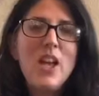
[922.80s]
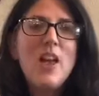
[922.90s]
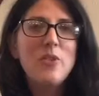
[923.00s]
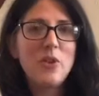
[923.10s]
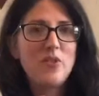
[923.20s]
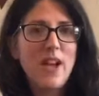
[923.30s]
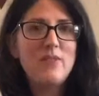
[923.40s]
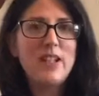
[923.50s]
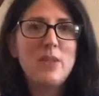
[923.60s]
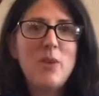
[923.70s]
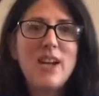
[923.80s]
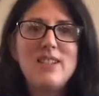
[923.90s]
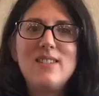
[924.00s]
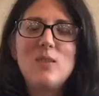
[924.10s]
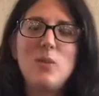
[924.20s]
There are 5 daily
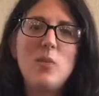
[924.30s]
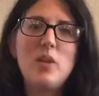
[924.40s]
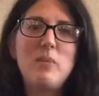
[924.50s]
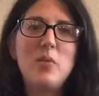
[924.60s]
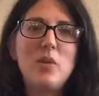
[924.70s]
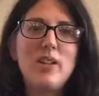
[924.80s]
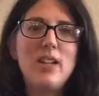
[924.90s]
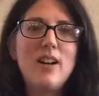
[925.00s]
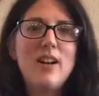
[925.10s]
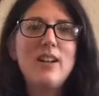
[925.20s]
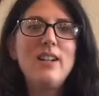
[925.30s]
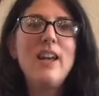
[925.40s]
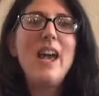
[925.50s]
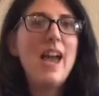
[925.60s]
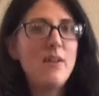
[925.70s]
practices we want to be working on
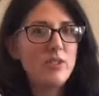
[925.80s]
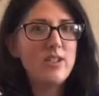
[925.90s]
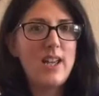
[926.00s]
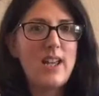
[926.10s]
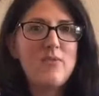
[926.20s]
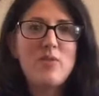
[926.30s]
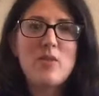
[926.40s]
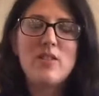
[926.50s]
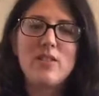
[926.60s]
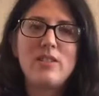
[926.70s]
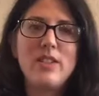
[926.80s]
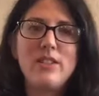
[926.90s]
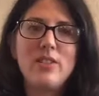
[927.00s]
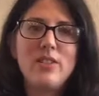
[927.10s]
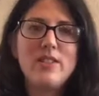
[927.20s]
every day for early
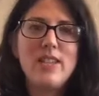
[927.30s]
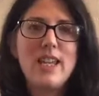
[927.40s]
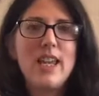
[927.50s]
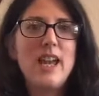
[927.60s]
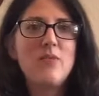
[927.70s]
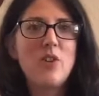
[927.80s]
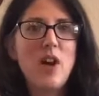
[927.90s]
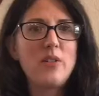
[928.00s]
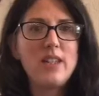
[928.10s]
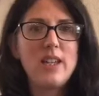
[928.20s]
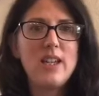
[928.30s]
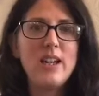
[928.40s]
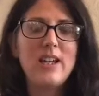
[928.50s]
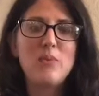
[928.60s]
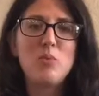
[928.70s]
literacy and for healthy
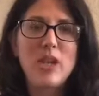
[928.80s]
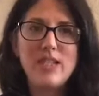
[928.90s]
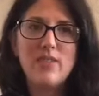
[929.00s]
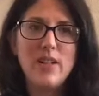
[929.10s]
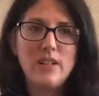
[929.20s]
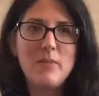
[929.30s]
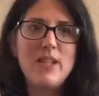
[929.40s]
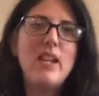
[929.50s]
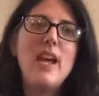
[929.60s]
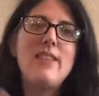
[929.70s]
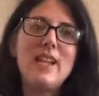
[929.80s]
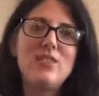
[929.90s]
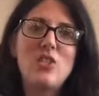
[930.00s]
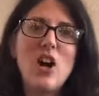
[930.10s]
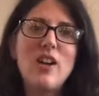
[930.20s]
brain development, and
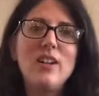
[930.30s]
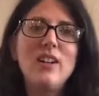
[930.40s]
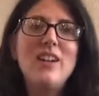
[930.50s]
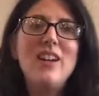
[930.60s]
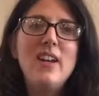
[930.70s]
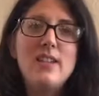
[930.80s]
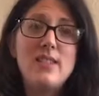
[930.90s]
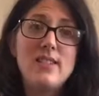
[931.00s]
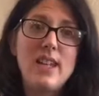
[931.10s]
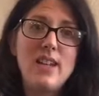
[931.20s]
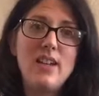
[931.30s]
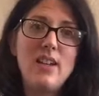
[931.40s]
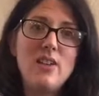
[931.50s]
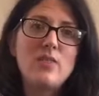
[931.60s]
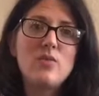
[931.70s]
that's talk,
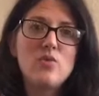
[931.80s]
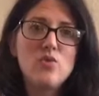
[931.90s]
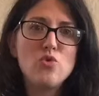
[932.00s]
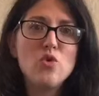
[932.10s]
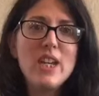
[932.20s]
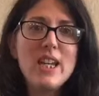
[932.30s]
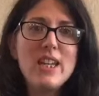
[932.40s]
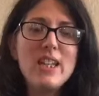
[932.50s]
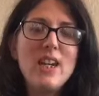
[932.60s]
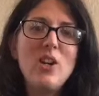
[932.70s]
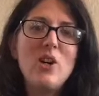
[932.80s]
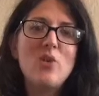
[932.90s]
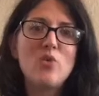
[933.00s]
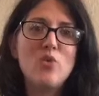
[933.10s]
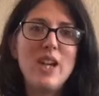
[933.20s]
sing, read,
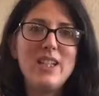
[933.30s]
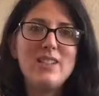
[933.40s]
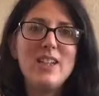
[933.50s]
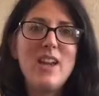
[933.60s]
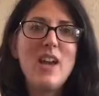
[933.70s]
write,